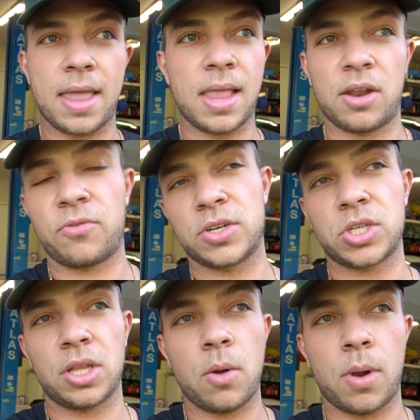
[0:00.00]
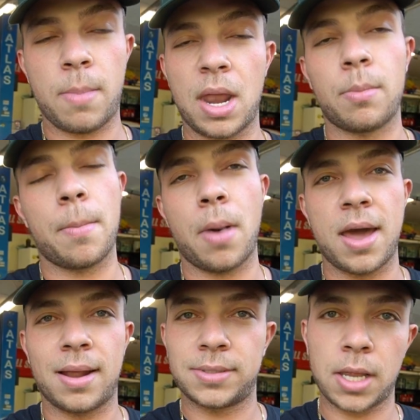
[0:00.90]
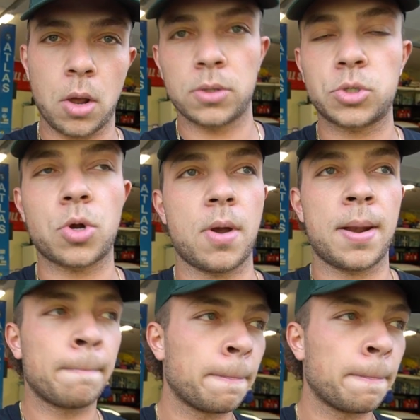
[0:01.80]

And then officially, when I made up my mind, I was like, you know what, screw it.